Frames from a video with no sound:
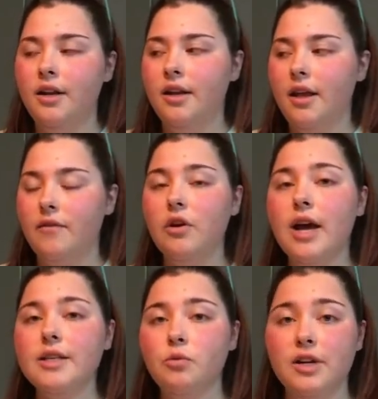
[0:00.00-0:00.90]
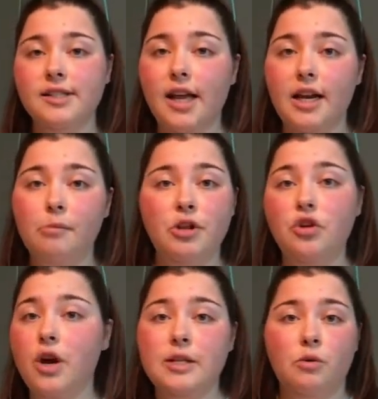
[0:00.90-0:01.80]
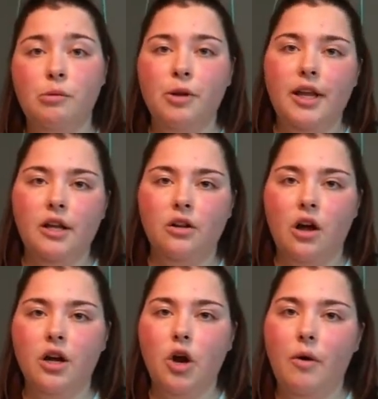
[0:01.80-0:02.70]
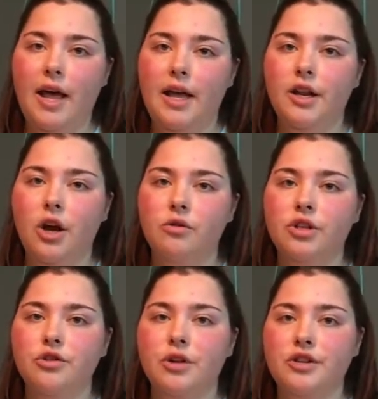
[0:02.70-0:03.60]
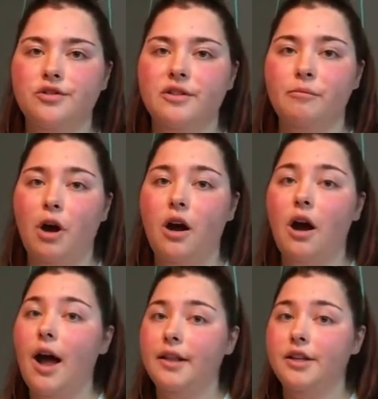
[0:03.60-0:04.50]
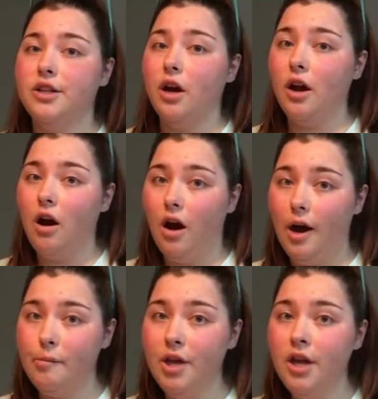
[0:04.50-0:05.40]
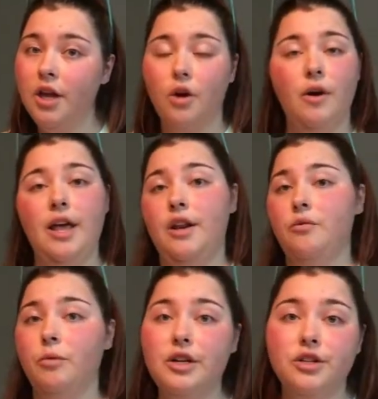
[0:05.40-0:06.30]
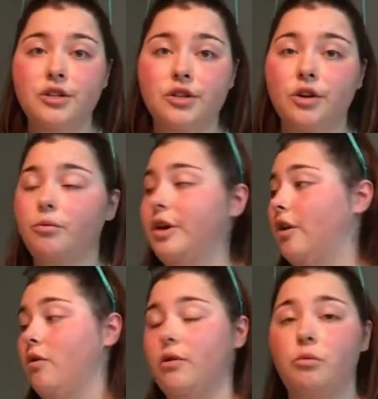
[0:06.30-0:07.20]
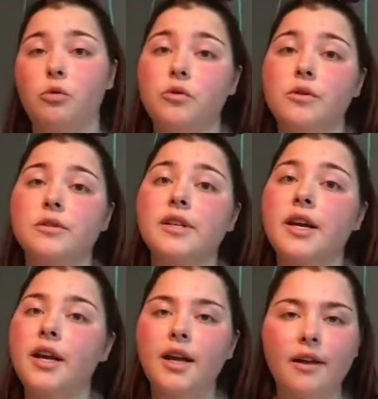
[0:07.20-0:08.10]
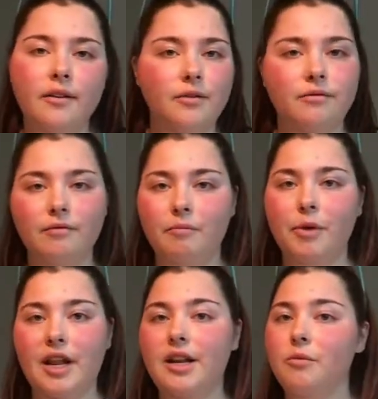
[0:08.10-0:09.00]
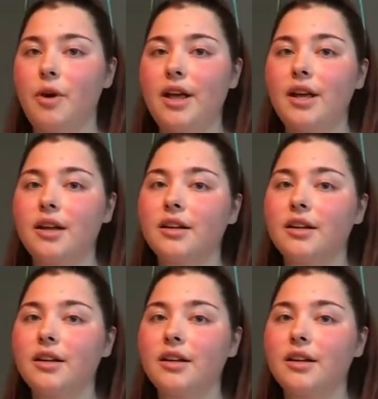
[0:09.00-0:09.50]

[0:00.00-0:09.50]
if you guys want to sign up and you guys want to play along, go ahead, go to treasuresofbajaisland.com. Go ahead and register, read all the rules. But anyway,